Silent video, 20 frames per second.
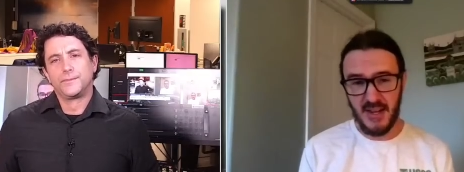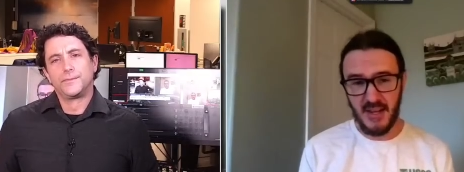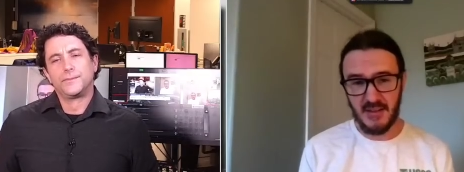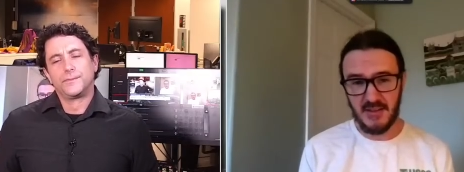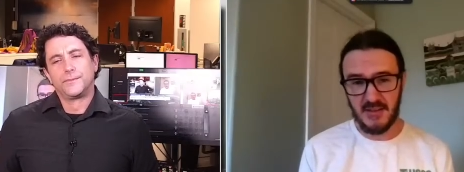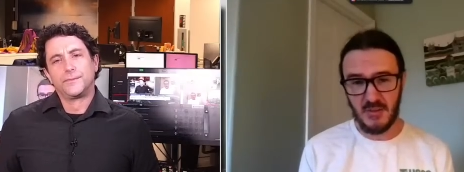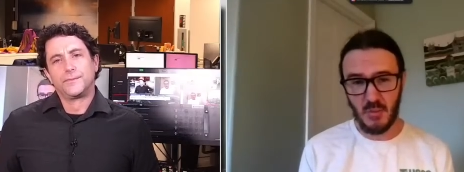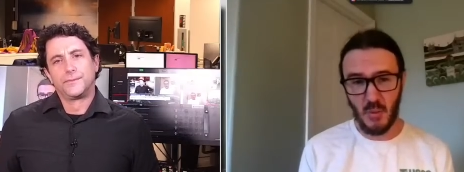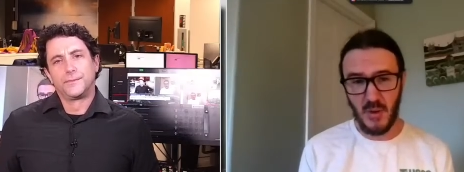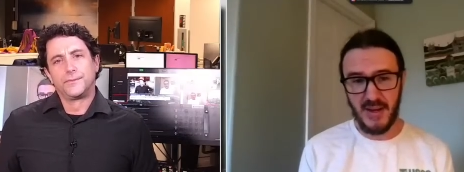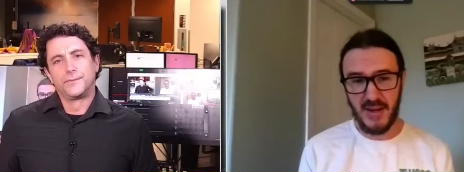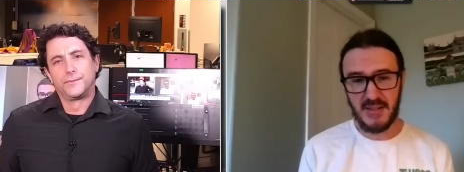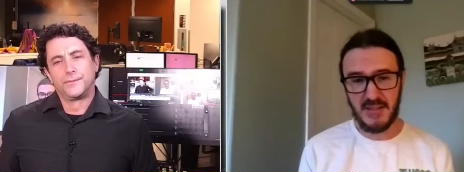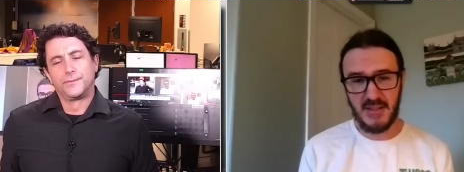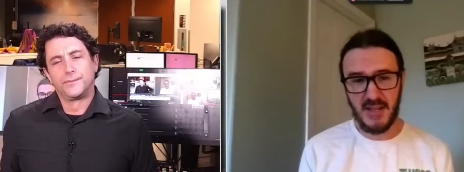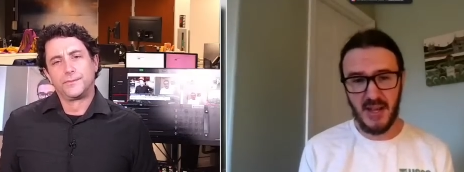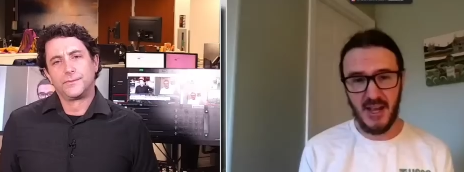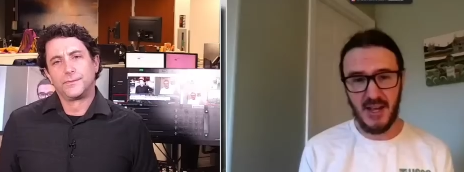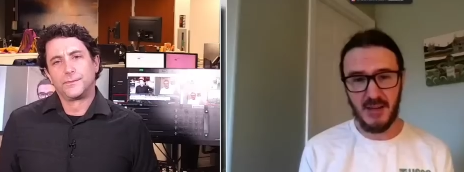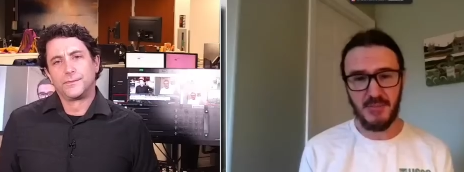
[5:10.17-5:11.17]
Speaker 1: Helens
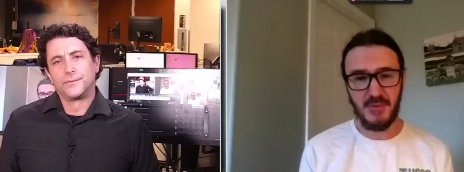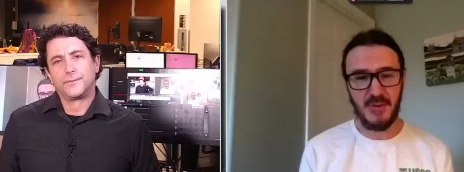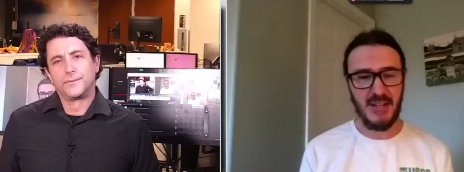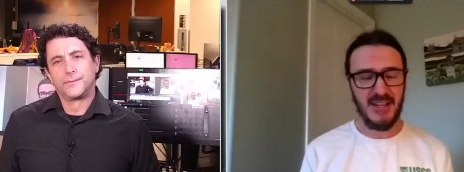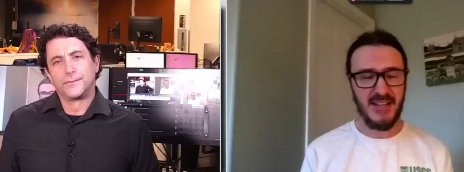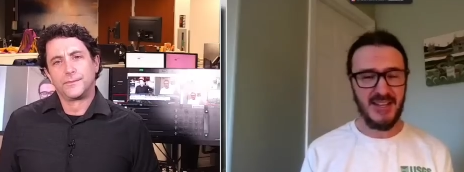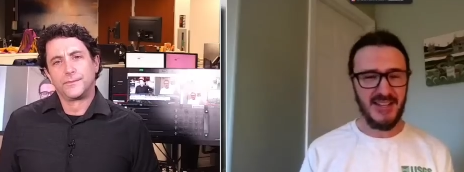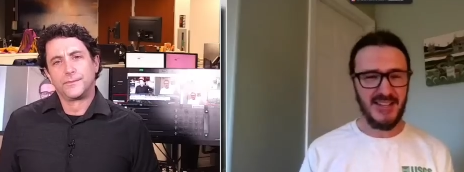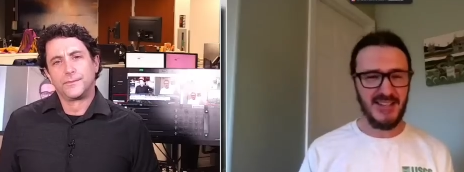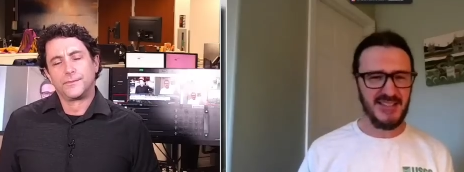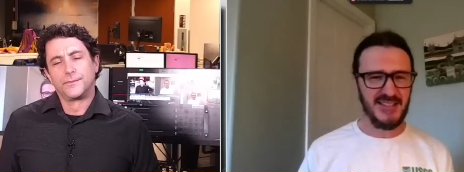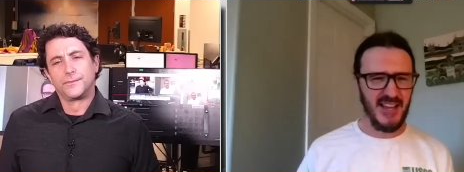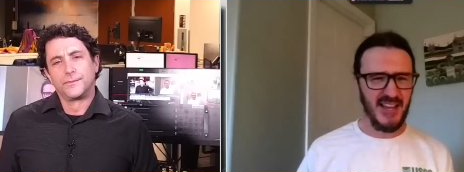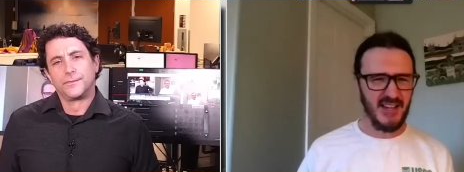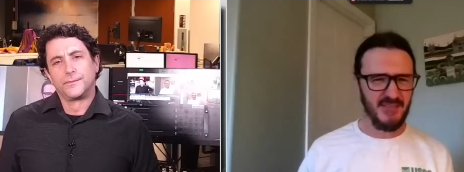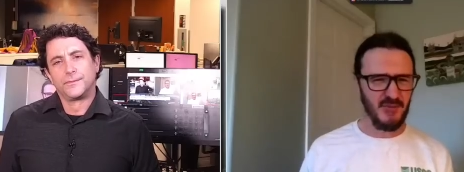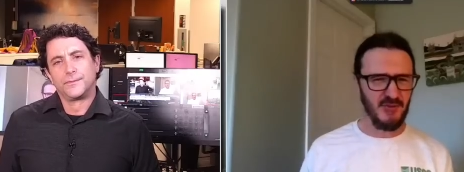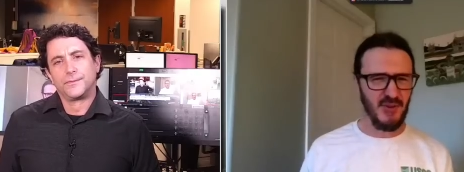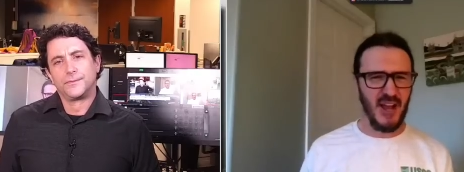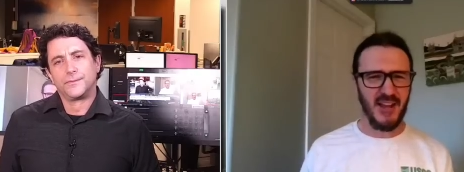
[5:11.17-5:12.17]
wakes up is kind
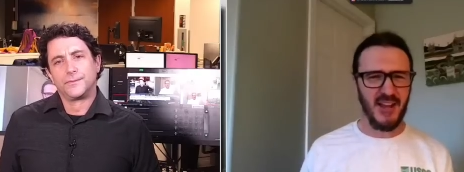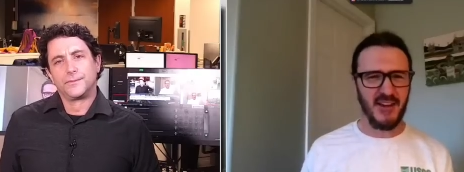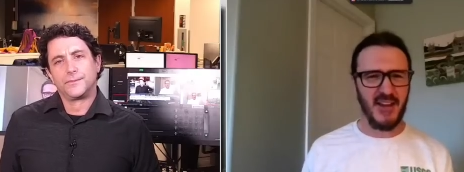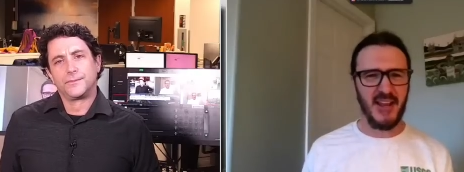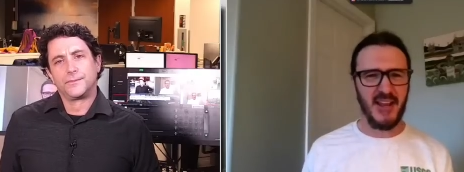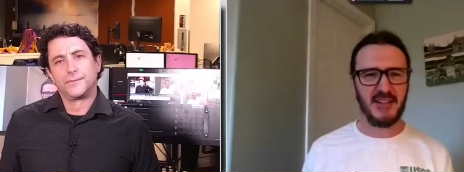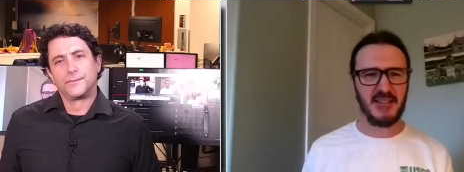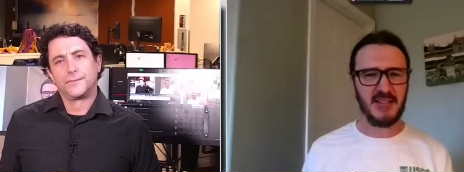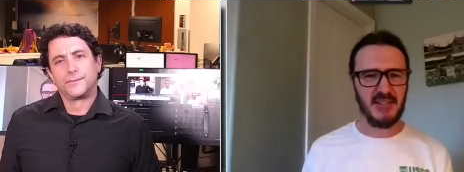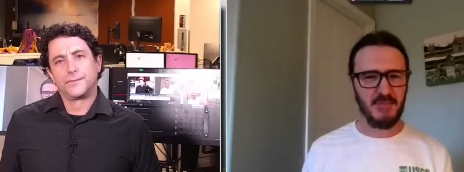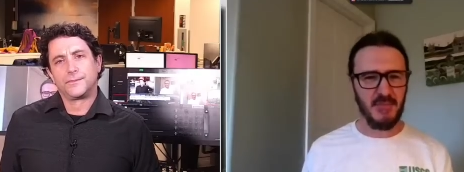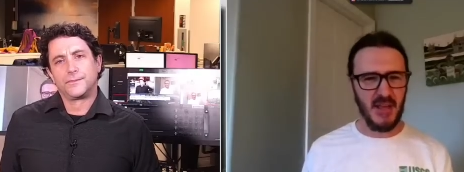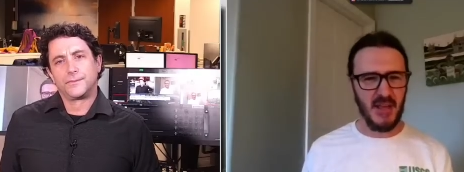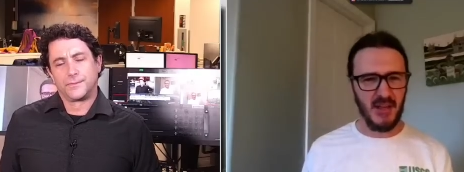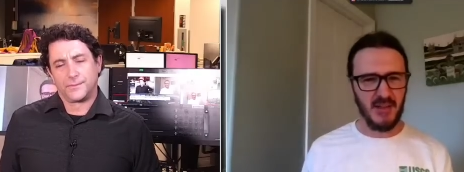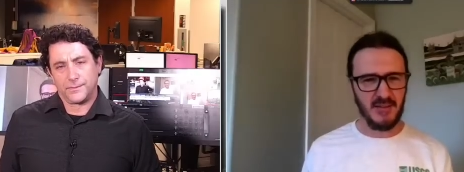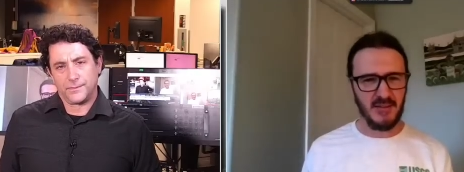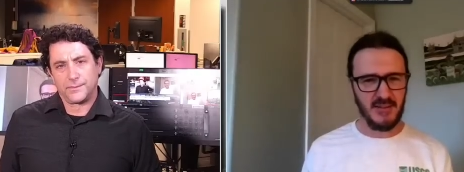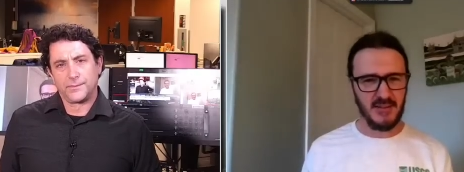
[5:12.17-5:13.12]
of a rotten egg smell.